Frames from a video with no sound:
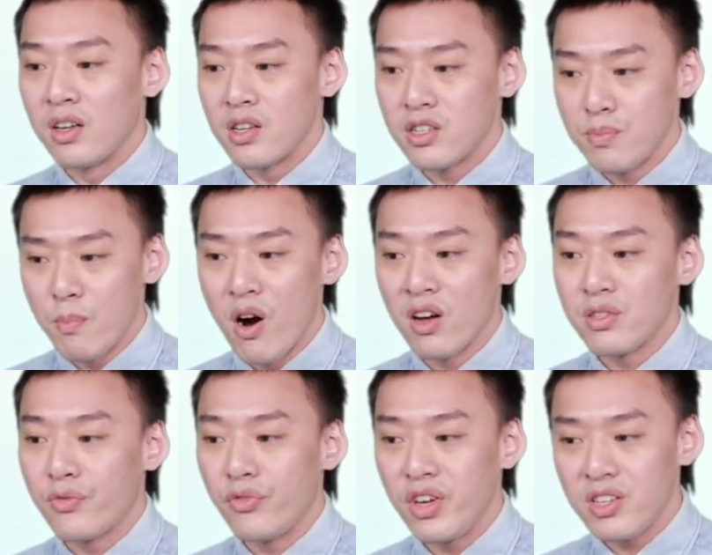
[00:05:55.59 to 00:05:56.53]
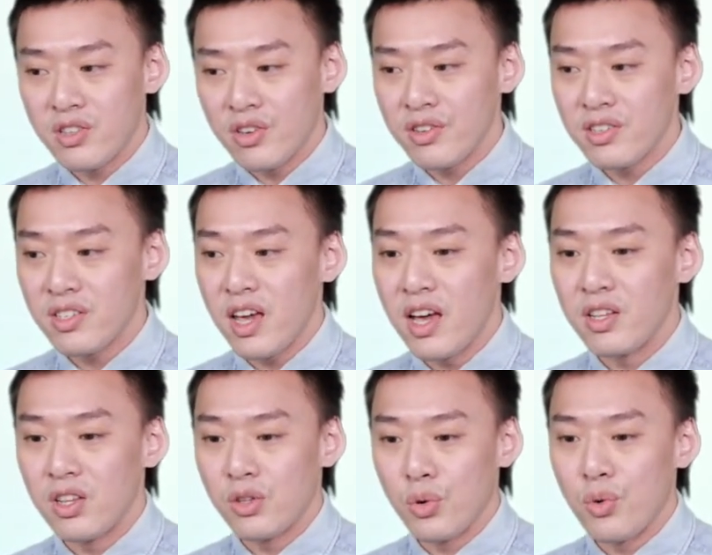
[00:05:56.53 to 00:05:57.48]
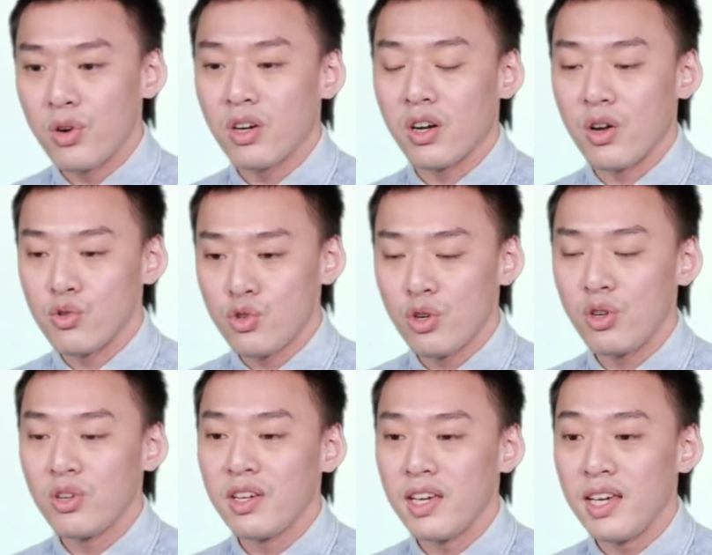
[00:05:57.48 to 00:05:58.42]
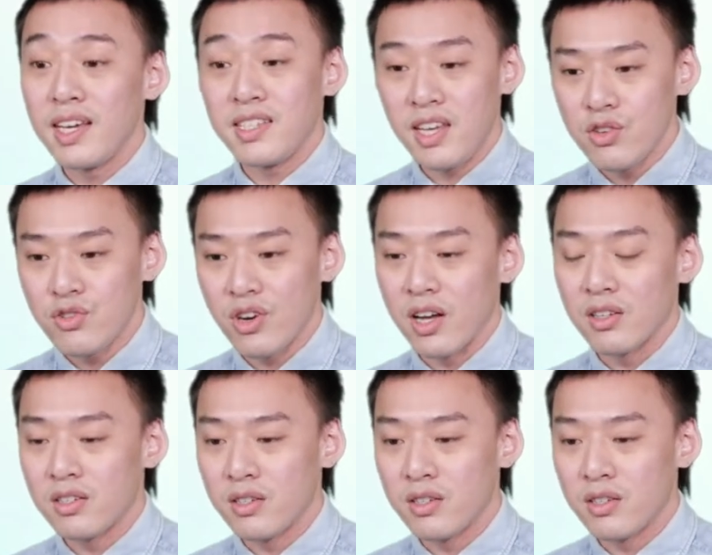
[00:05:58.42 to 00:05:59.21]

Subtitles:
smart freezers, and torque controller, etc.